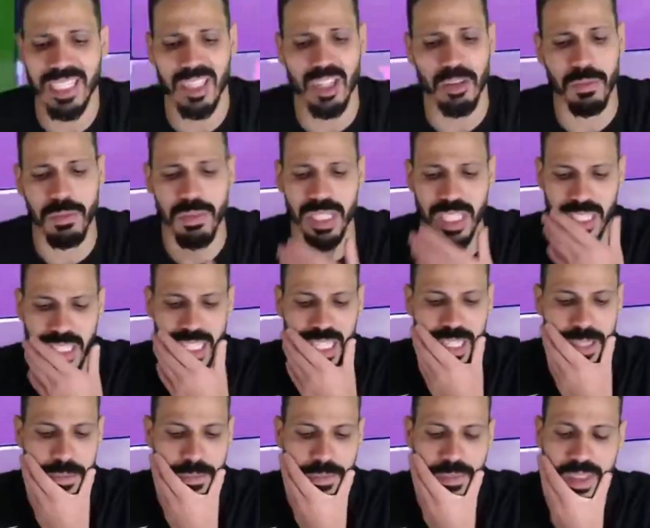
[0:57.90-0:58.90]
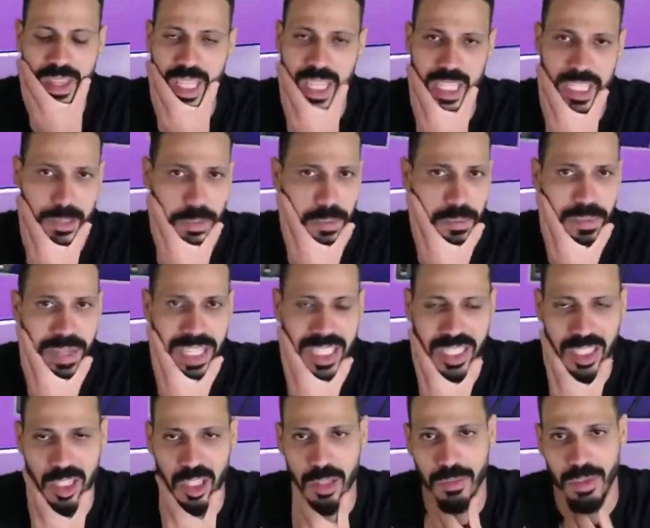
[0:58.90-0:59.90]
up lately. It's been
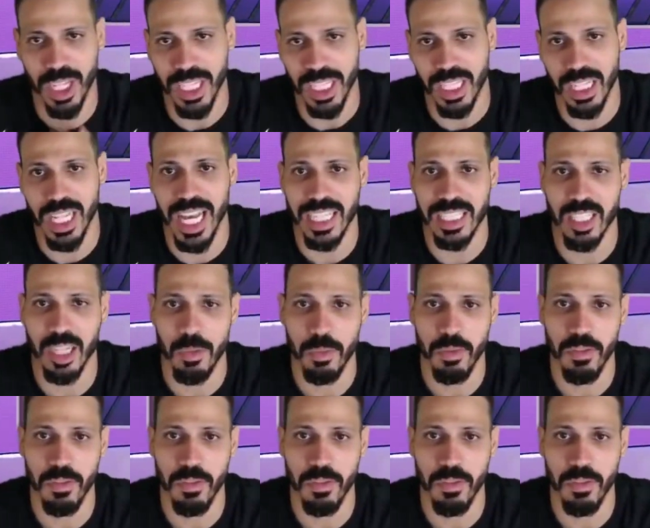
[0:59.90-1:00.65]
messing up. Like the last couple